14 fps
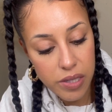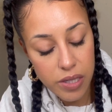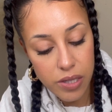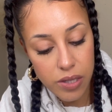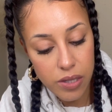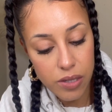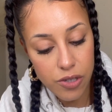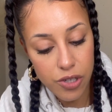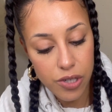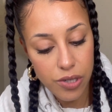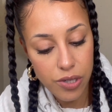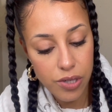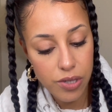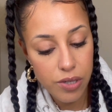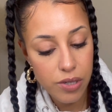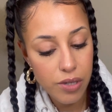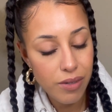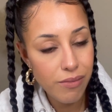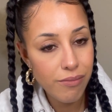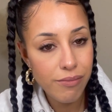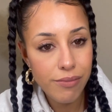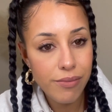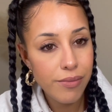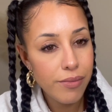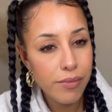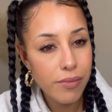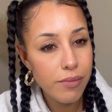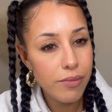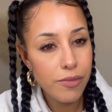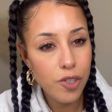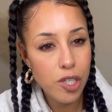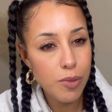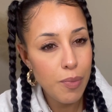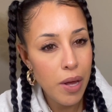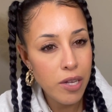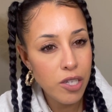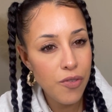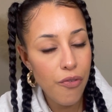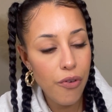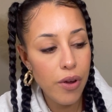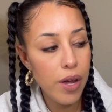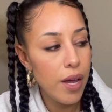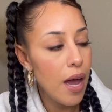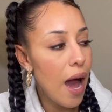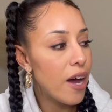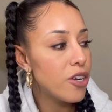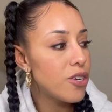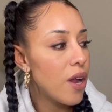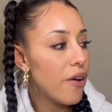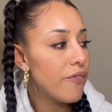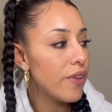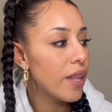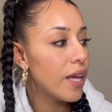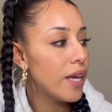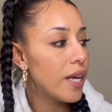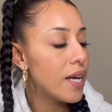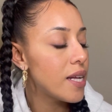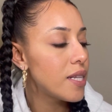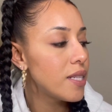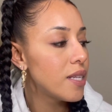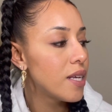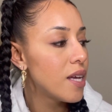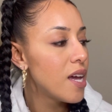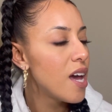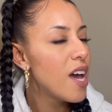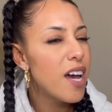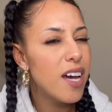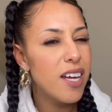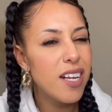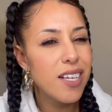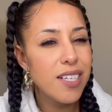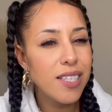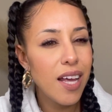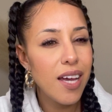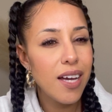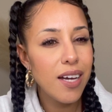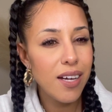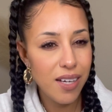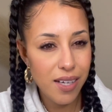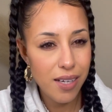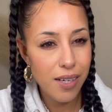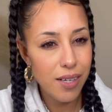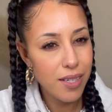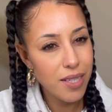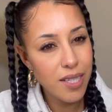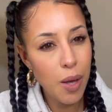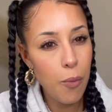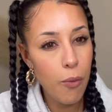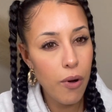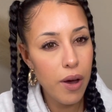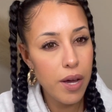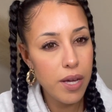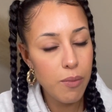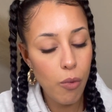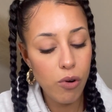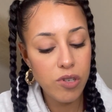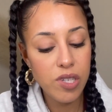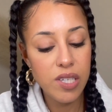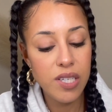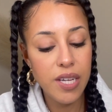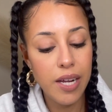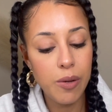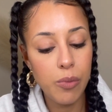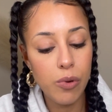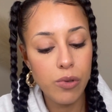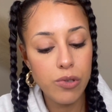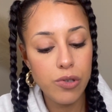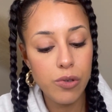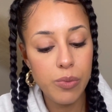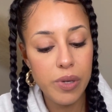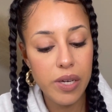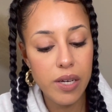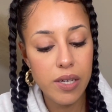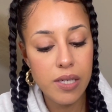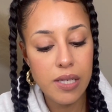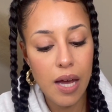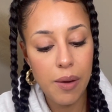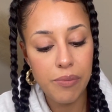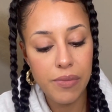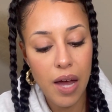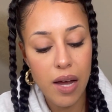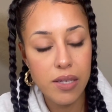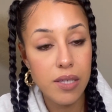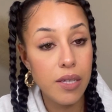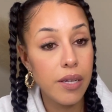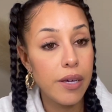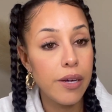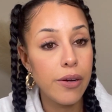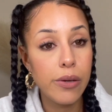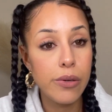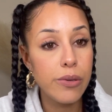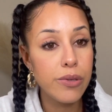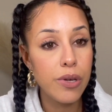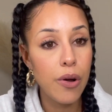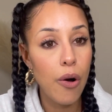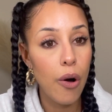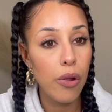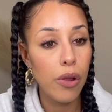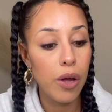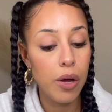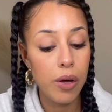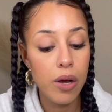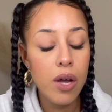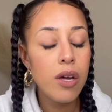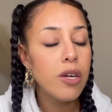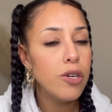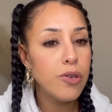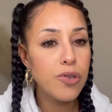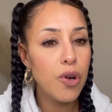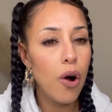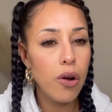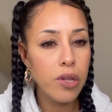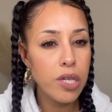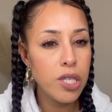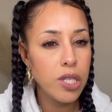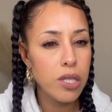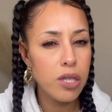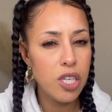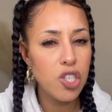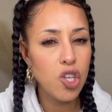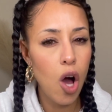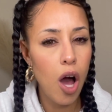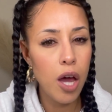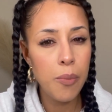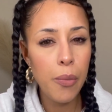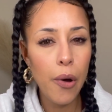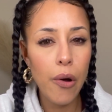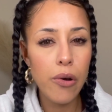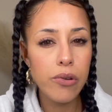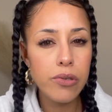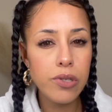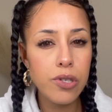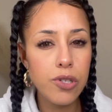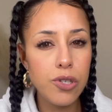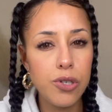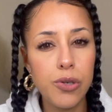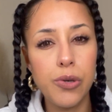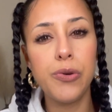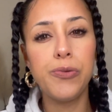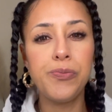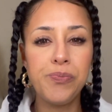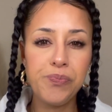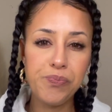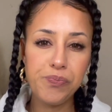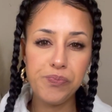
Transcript: it's just mess free. I feel like it is like somewhat more sustainable too, because I'm not sitting here using all these cotton balls to